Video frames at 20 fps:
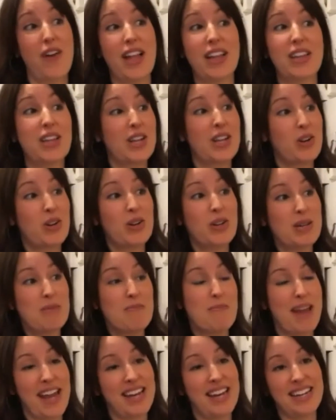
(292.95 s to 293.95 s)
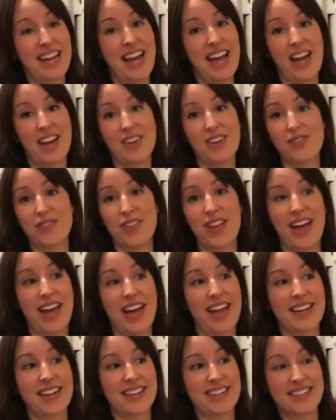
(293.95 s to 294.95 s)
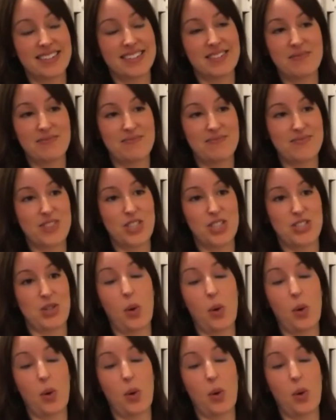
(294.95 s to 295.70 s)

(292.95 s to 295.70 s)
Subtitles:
I literally made it out of just